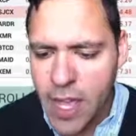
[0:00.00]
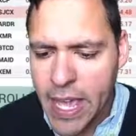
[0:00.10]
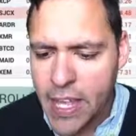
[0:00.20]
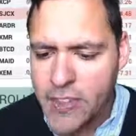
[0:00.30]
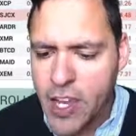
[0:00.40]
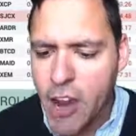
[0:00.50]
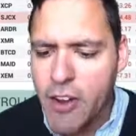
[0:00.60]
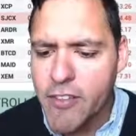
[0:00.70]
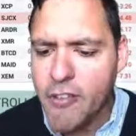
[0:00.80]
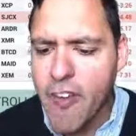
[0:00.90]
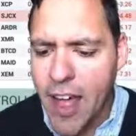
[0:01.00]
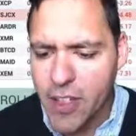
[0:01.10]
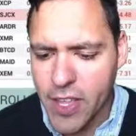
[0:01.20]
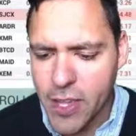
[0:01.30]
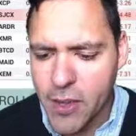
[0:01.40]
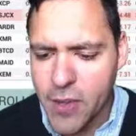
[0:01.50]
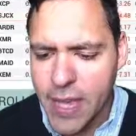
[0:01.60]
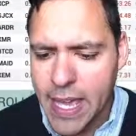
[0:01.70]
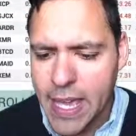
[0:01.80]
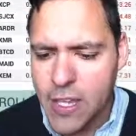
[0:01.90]
its current value
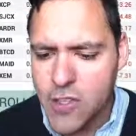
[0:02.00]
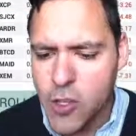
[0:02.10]
is